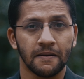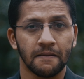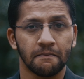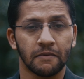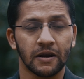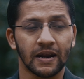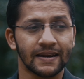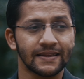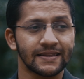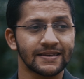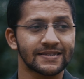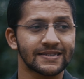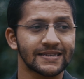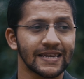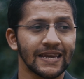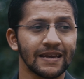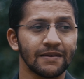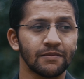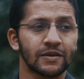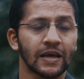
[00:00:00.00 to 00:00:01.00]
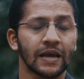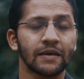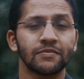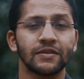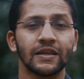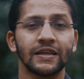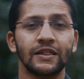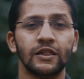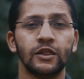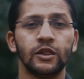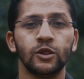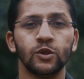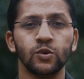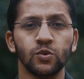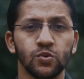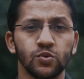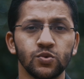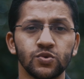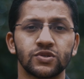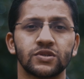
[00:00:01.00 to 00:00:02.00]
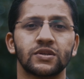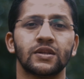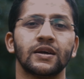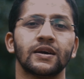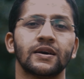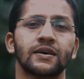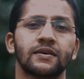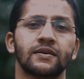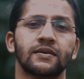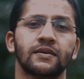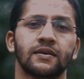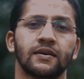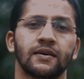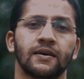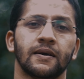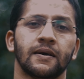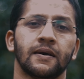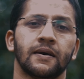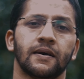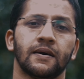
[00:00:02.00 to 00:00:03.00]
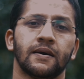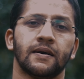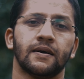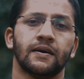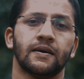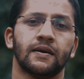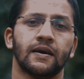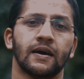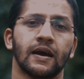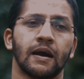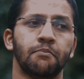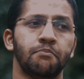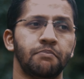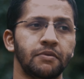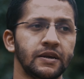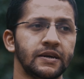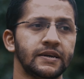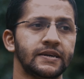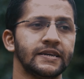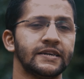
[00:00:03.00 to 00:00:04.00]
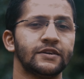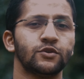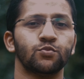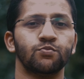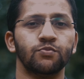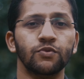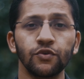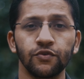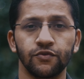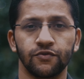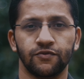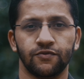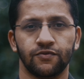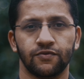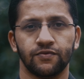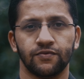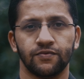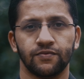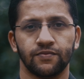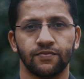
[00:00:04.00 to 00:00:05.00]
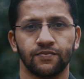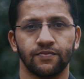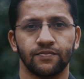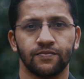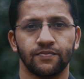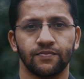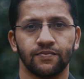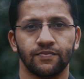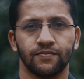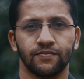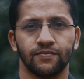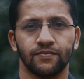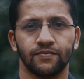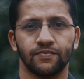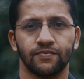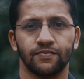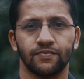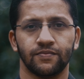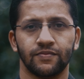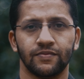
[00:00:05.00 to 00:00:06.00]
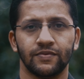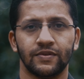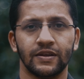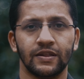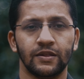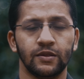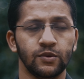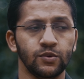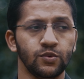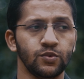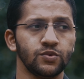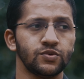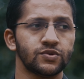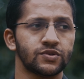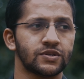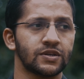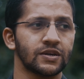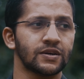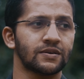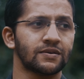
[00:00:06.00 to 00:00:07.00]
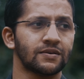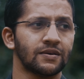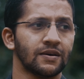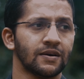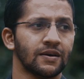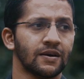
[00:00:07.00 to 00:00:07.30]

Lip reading: but at the same time, they lose their ability to move. They lose their